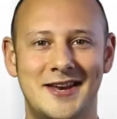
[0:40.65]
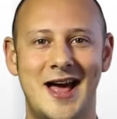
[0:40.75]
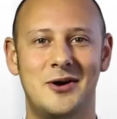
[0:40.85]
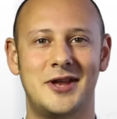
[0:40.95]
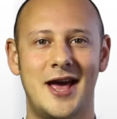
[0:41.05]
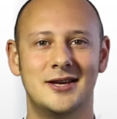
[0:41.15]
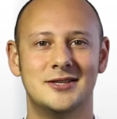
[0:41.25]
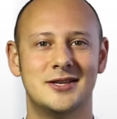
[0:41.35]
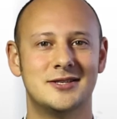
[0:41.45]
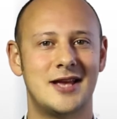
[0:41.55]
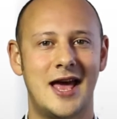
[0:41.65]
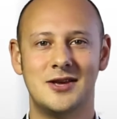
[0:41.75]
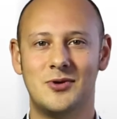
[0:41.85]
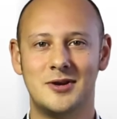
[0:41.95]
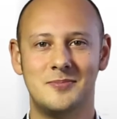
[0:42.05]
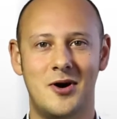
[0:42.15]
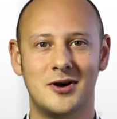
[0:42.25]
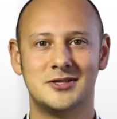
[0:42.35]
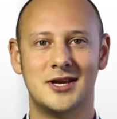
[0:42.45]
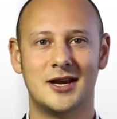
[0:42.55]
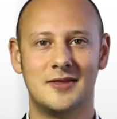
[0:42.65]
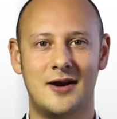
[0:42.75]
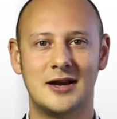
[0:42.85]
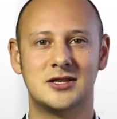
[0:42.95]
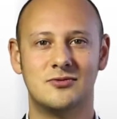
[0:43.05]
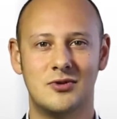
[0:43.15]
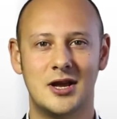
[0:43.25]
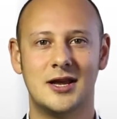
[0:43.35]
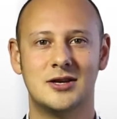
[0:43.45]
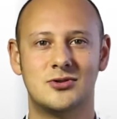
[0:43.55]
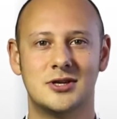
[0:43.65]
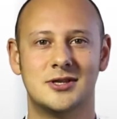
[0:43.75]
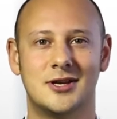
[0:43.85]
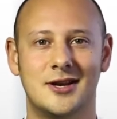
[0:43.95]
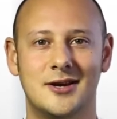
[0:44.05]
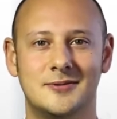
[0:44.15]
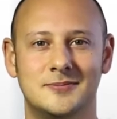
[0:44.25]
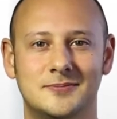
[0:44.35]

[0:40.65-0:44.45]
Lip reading: And nowadays, it's anyone in marketing, and they're actually really interested in it.